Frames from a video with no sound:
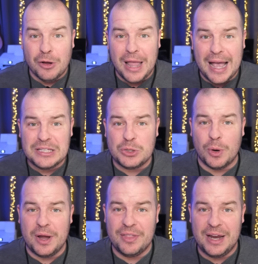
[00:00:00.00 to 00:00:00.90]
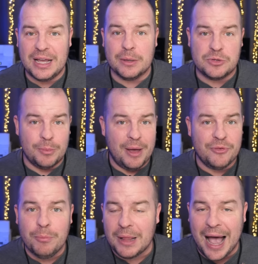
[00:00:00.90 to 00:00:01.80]
our last story of the day comes from
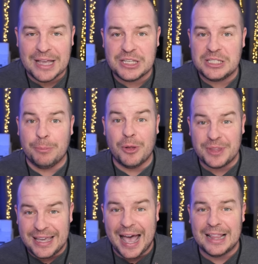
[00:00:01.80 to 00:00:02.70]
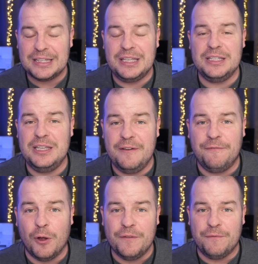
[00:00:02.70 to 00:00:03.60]
Evan Blass. It's about the Galaxy Z
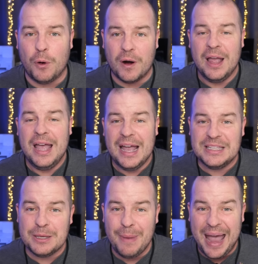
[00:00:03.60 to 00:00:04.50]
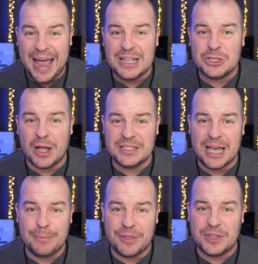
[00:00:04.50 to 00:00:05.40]
Fold 4 and some hands on
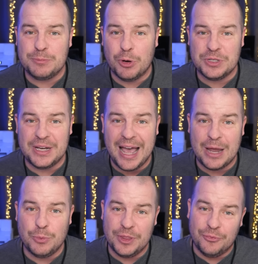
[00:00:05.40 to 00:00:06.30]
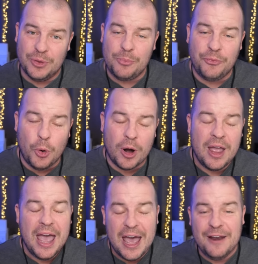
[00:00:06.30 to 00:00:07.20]
time that this person had with the Flip
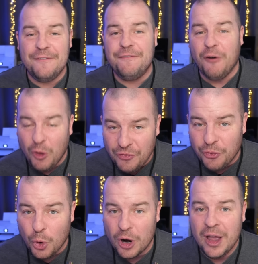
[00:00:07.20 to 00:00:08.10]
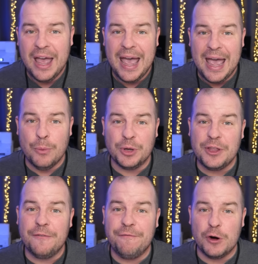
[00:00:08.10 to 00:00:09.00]
4 and Fold 4 and what
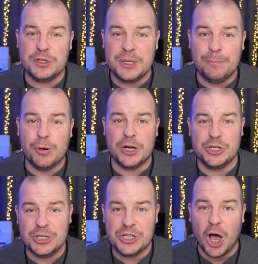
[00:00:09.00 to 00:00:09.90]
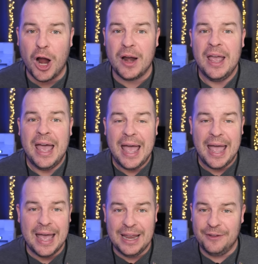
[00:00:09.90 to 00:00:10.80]
their first impressions are
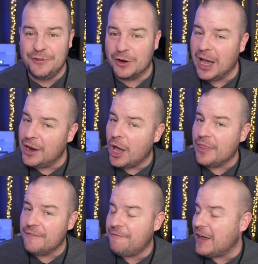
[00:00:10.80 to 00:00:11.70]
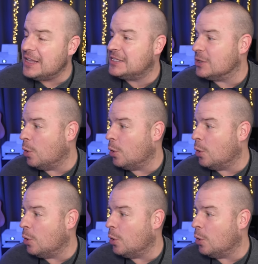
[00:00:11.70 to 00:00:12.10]
and if you're kind of on the fence